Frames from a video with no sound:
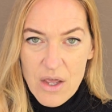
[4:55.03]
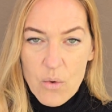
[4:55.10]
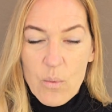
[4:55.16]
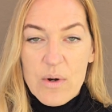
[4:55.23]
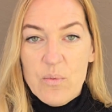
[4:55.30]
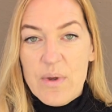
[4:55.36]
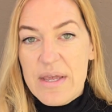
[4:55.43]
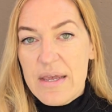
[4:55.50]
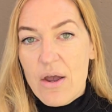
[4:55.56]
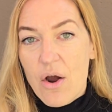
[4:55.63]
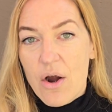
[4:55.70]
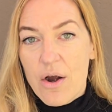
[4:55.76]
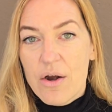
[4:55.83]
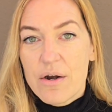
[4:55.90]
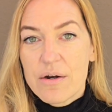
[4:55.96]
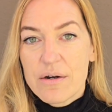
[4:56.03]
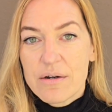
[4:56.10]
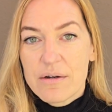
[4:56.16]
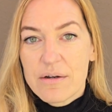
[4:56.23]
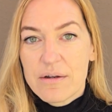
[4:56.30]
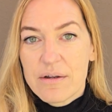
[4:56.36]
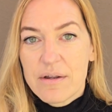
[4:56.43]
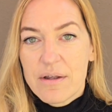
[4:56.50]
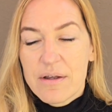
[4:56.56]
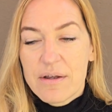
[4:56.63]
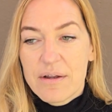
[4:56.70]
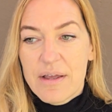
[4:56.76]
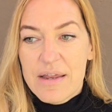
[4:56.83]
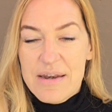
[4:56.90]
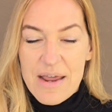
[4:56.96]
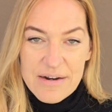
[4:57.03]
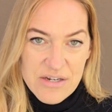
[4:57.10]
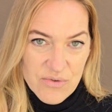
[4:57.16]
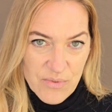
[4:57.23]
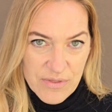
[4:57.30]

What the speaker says: When we are connected